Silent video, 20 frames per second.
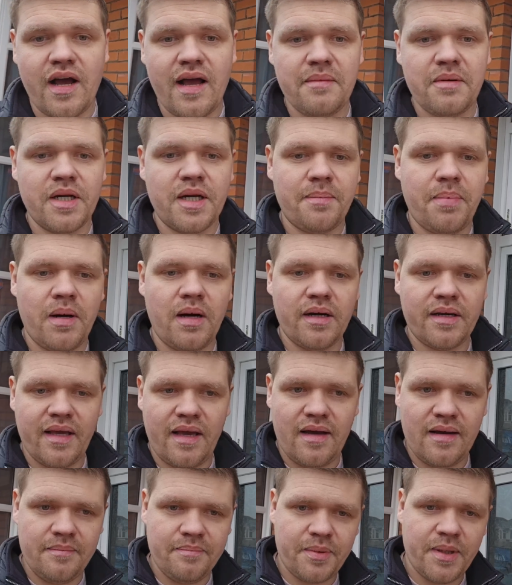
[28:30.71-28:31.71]
I am going to park
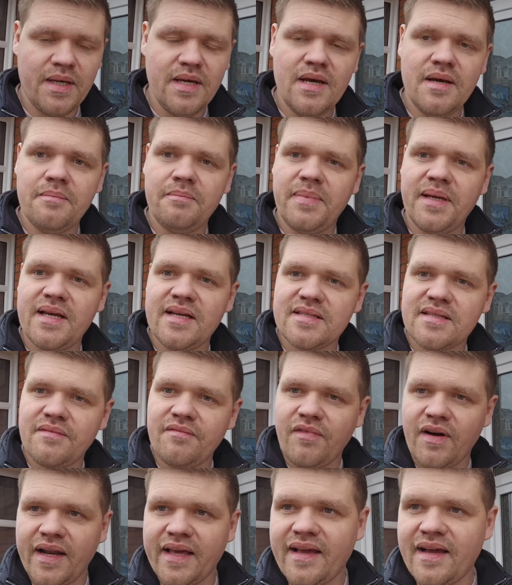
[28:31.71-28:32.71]
it up because
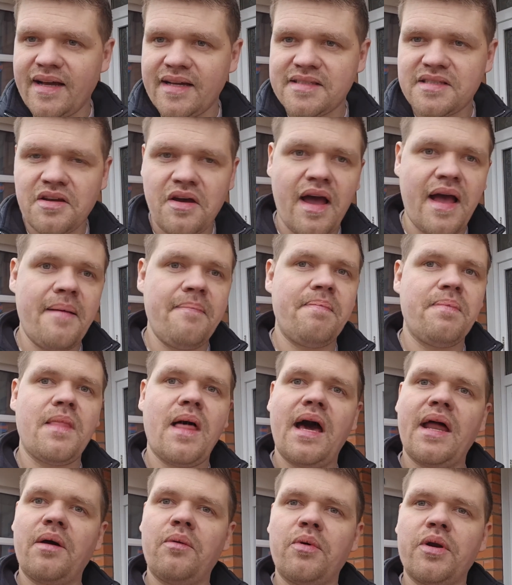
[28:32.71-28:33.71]
I'm running out of time
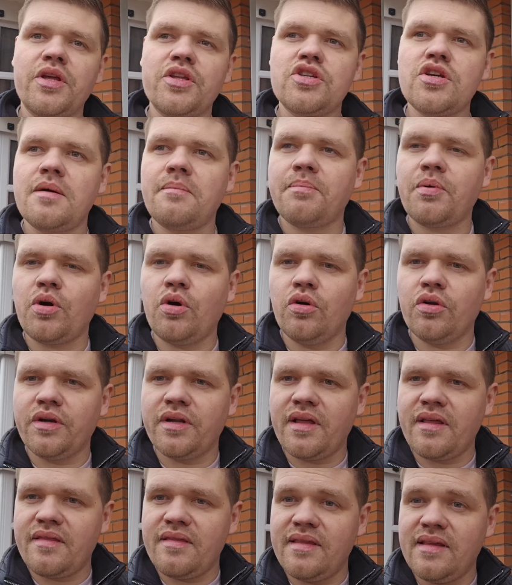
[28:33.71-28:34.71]
and I want to jump
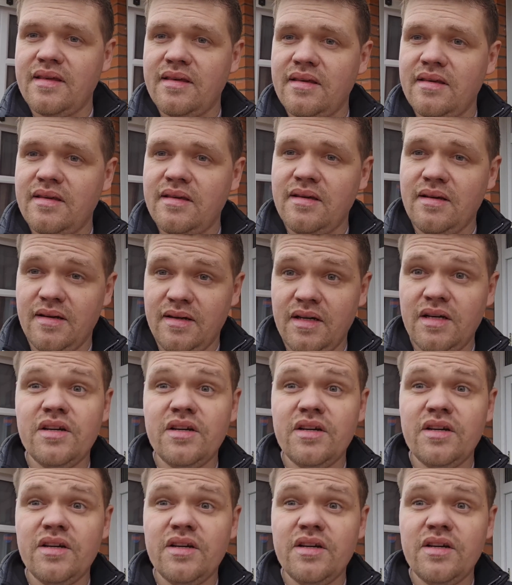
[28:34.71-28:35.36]
on the